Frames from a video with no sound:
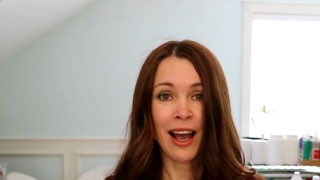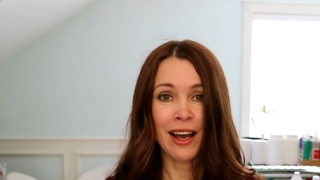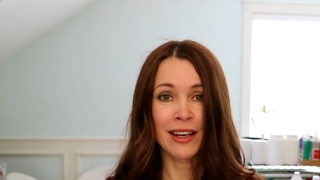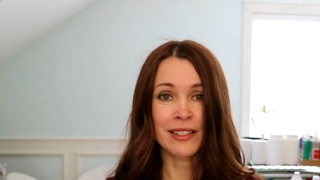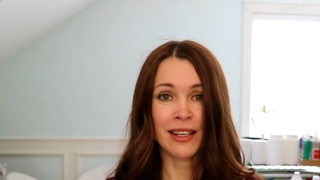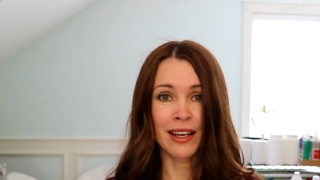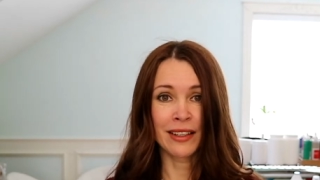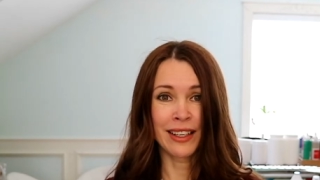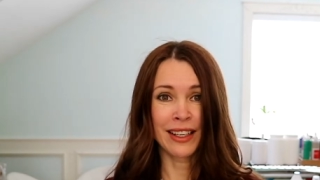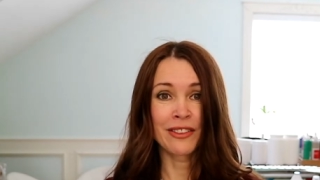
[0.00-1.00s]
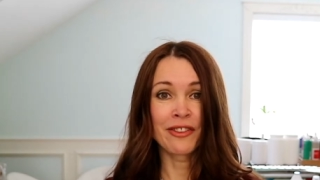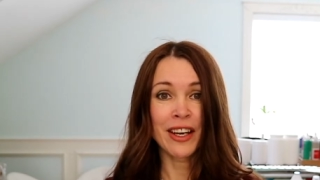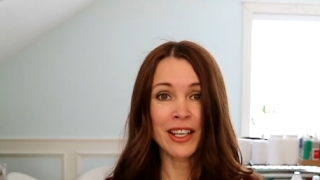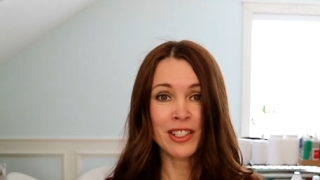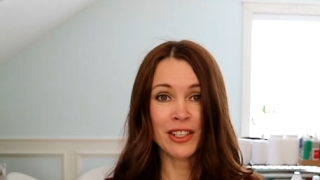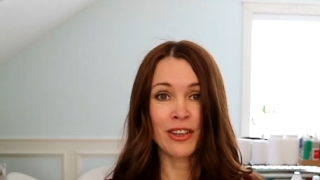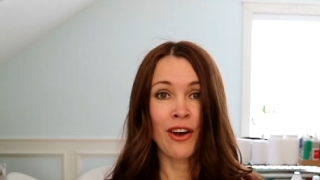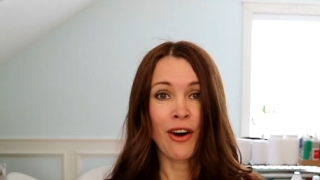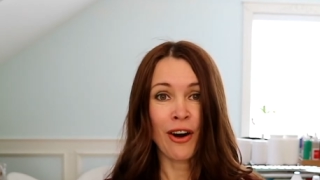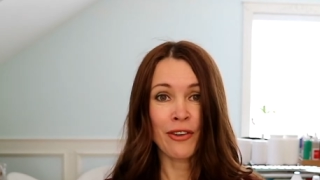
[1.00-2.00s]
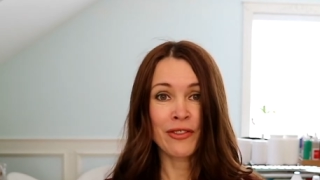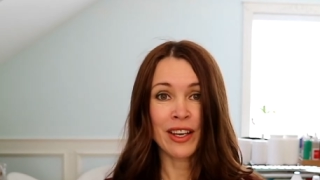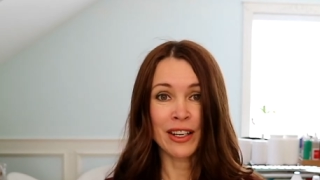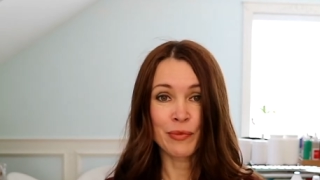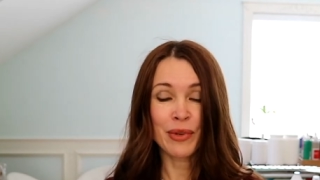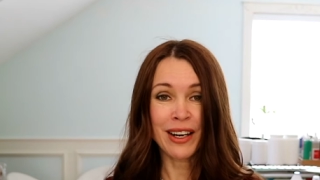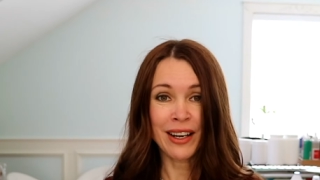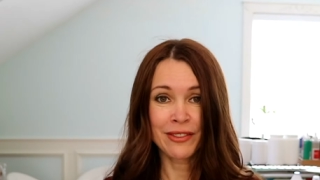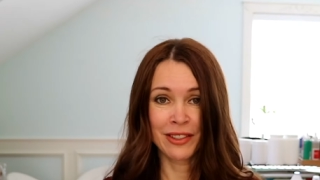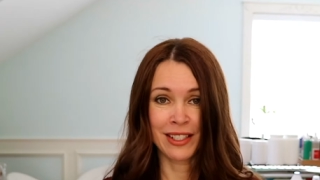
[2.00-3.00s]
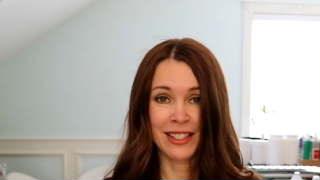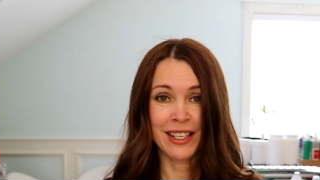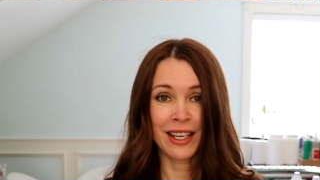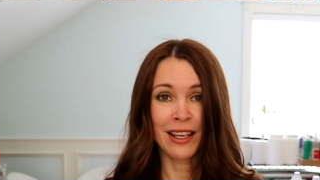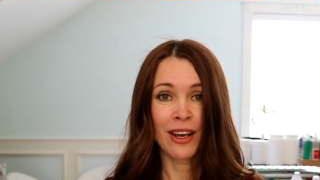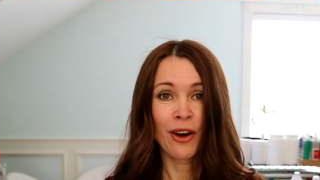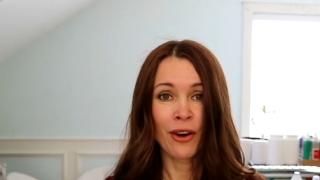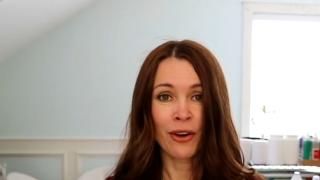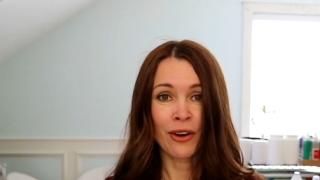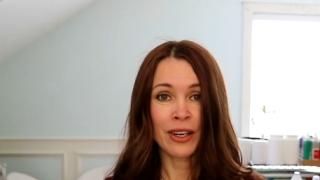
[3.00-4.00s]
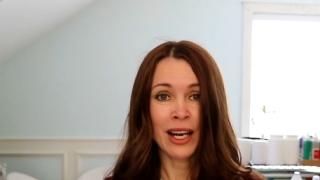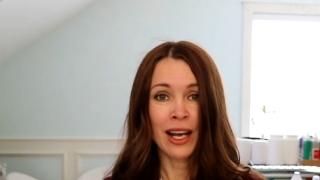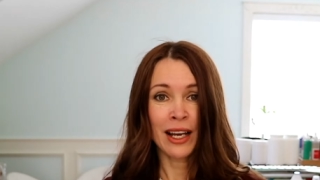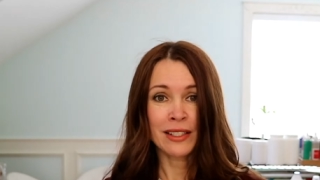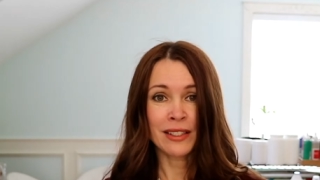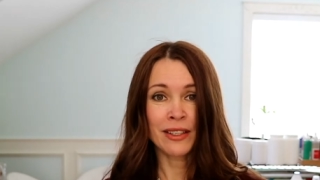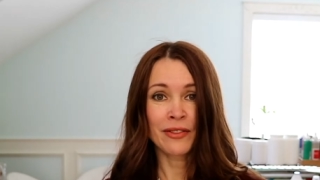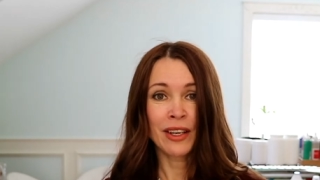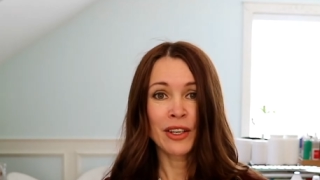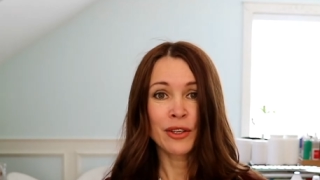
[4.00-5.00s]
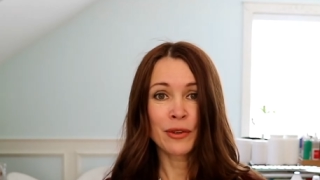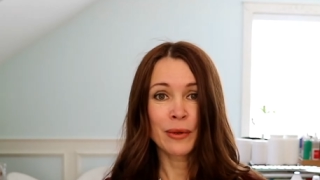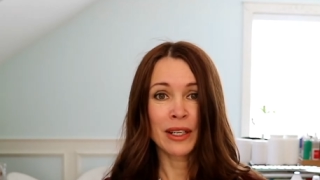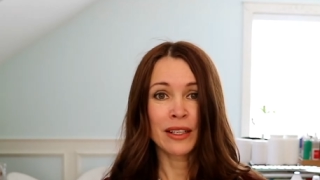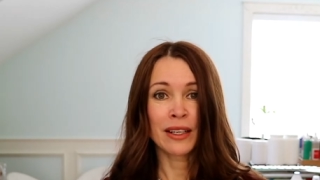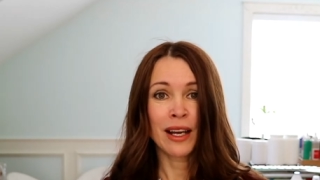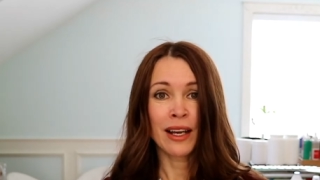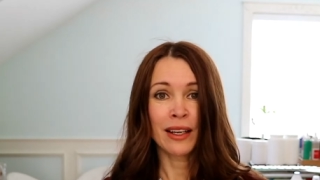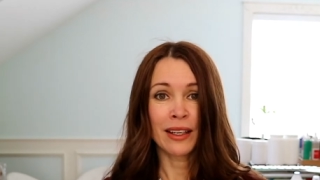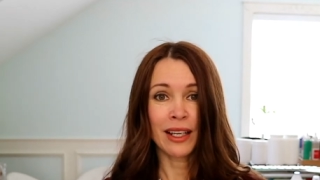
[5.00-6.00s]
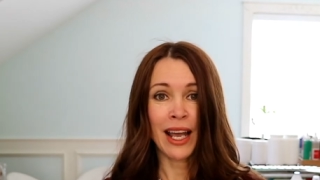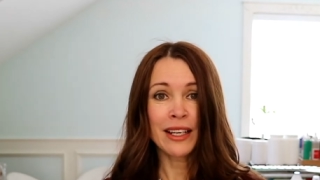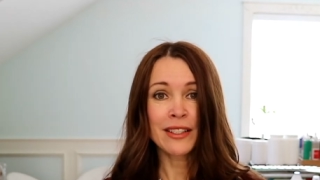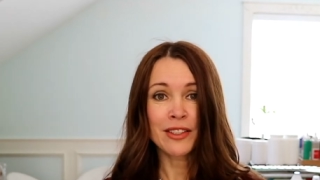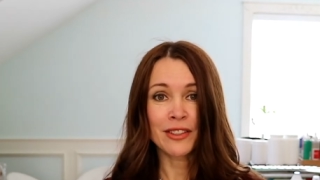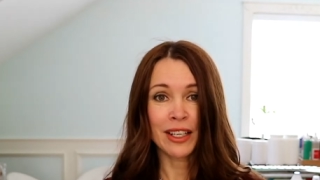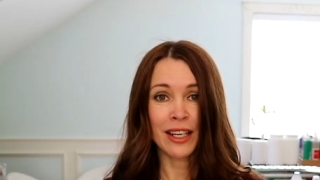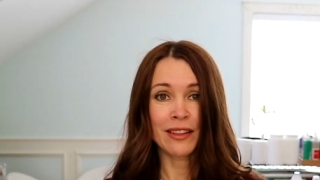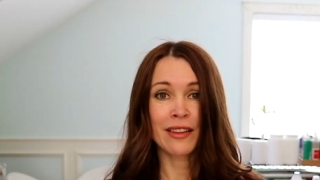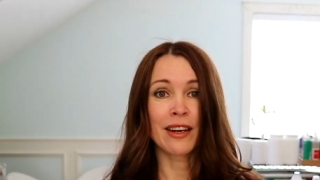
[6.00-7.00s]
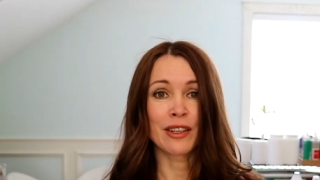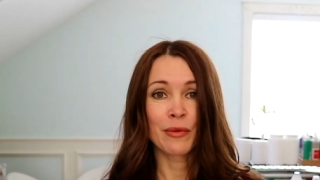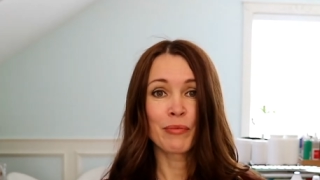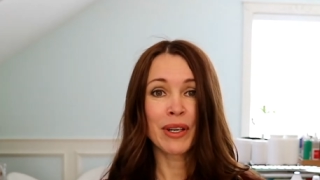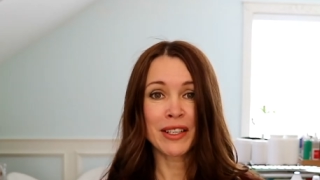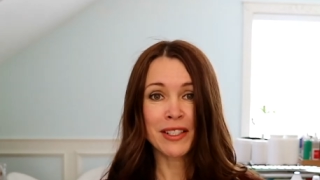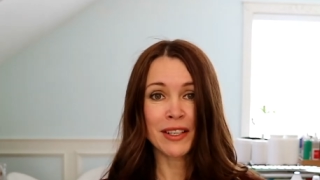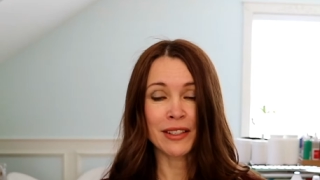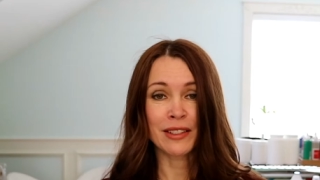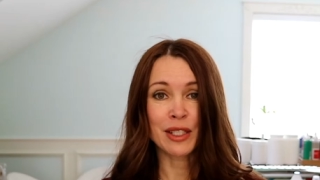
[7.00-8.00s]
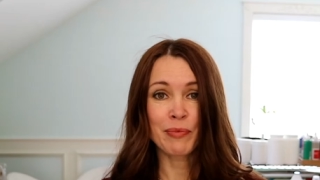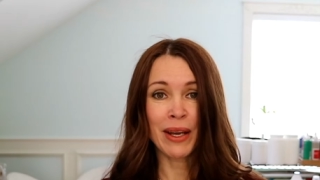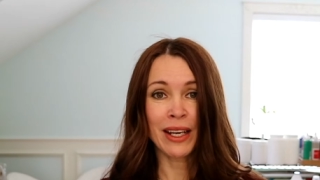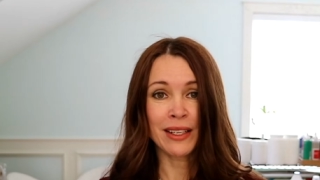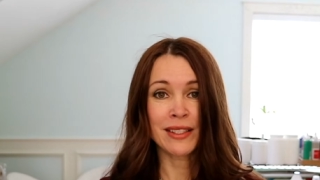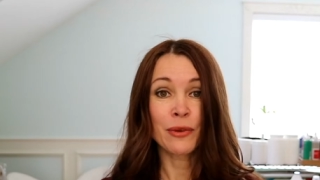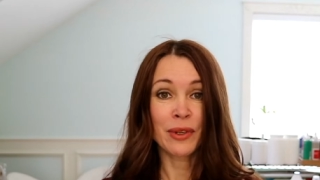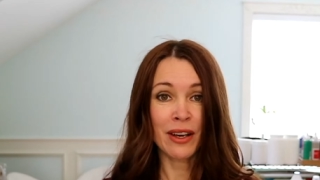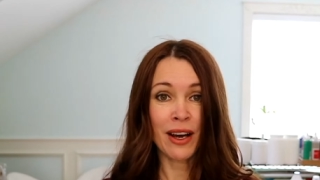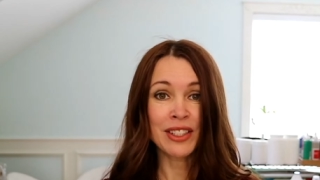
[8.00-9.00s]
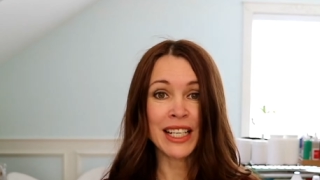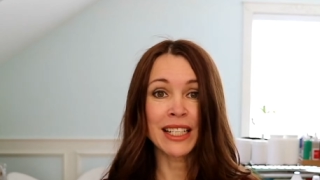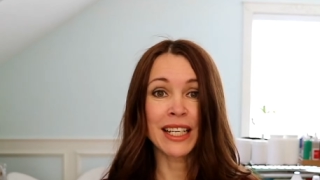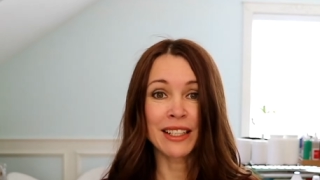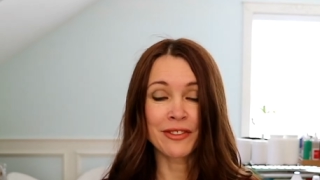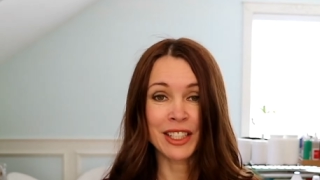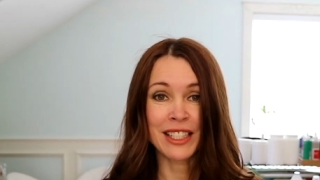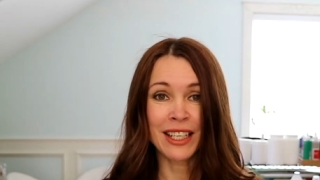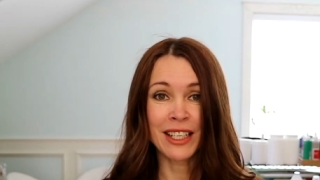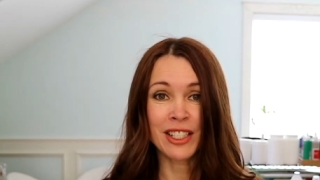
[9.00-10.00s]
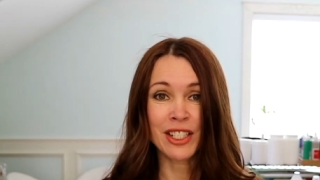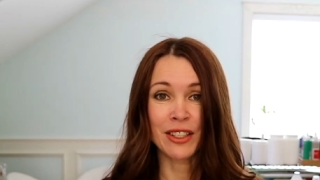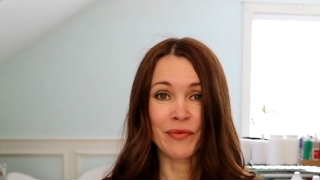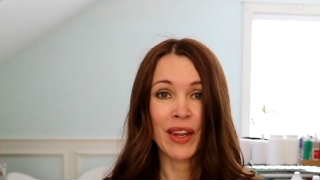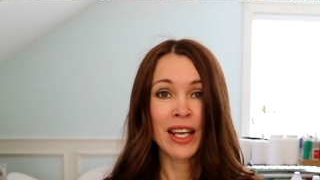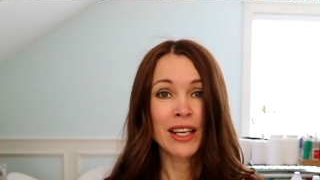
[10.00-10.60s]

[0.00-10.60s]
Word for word: as an invasion of their privacy or as if you were entering their personal space without an invitation.